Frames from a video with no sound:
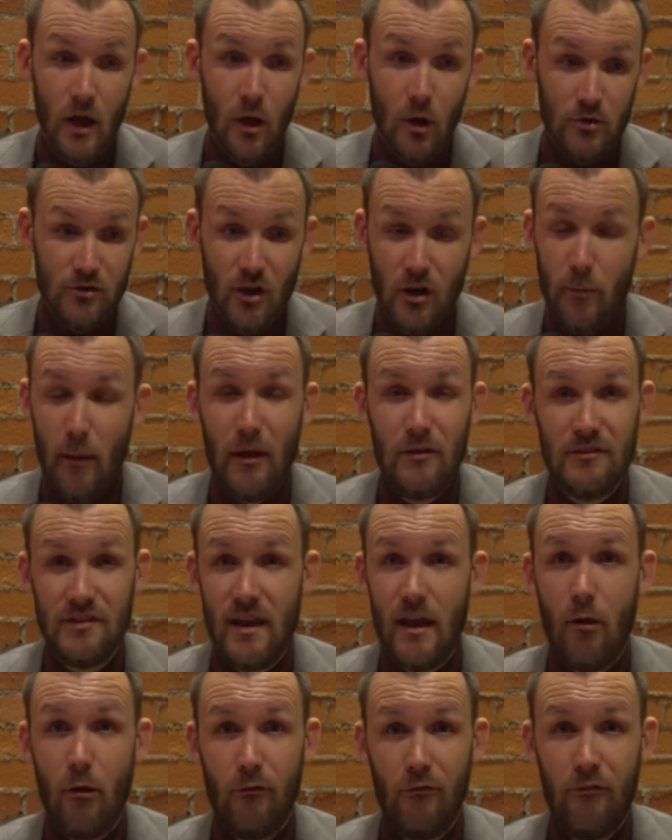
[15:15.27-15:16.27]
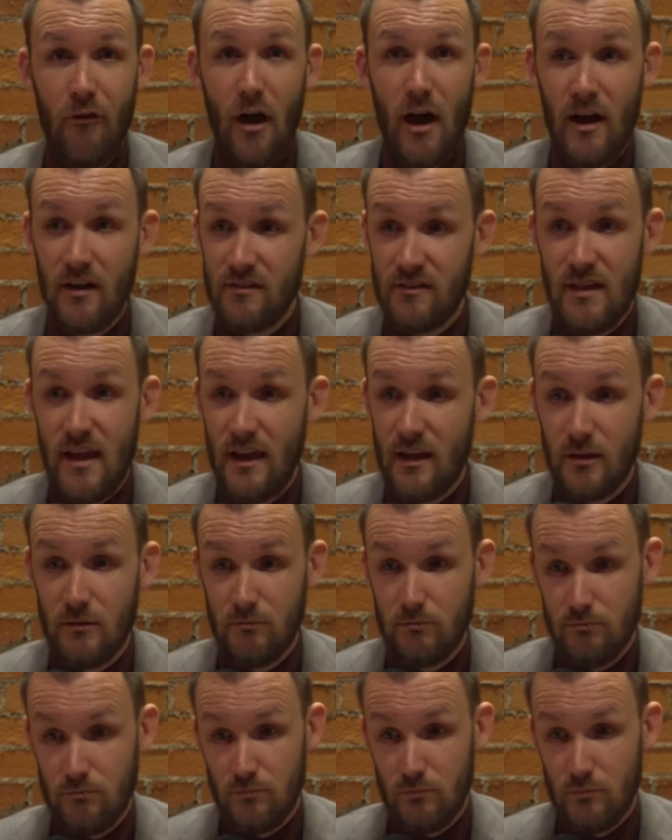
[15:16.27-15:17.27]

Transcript: We'll talk about De'Aaron Fox. He had